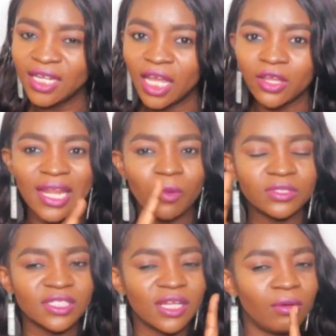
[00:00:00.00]
Then you now
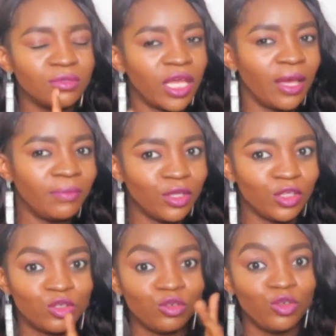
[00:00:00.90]
want to now,
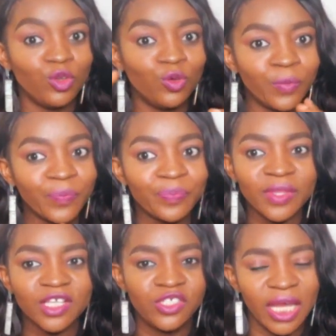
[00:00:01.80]
to you,
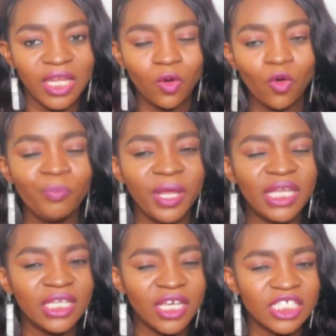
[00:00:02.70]
Jenny O
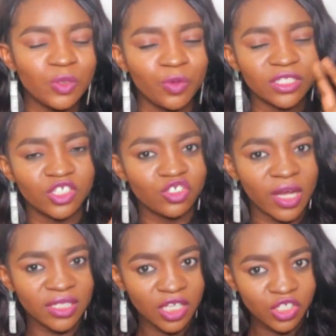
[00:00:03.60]
being in the kitchen was
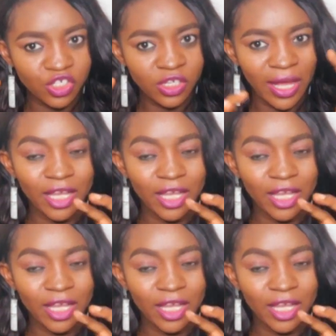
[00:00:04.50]
strategy.